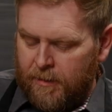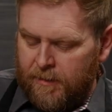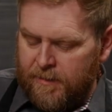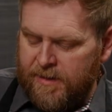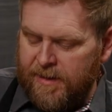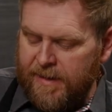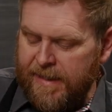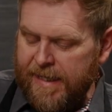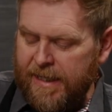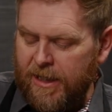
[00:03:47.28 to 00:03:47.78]

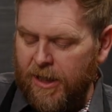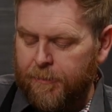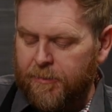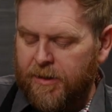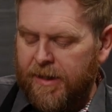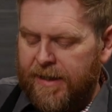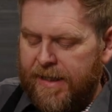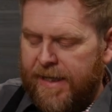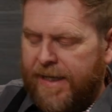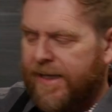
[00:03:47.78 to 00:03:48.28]
To that I'm
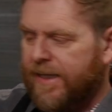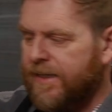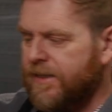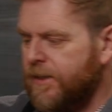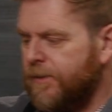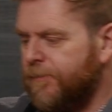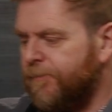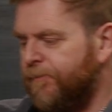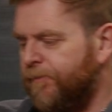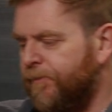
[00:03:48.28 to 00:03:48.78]
going to add
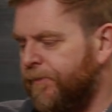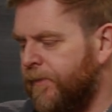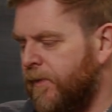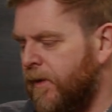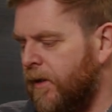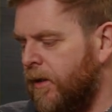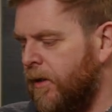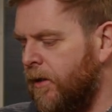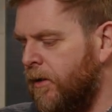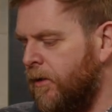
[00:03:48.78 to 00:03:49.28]

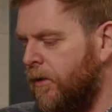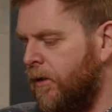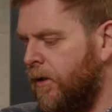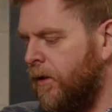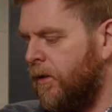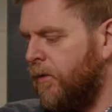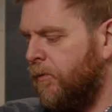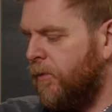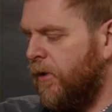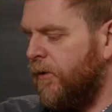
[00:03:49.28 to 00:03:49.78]

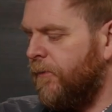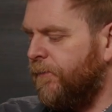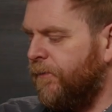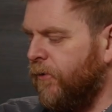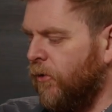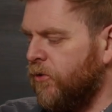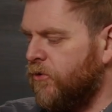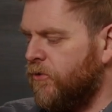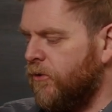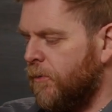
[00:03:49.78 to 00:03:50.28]
my
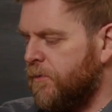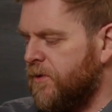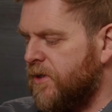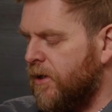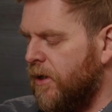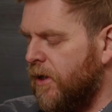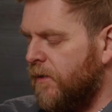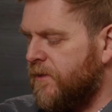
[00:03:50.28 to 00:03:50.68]
4 drops of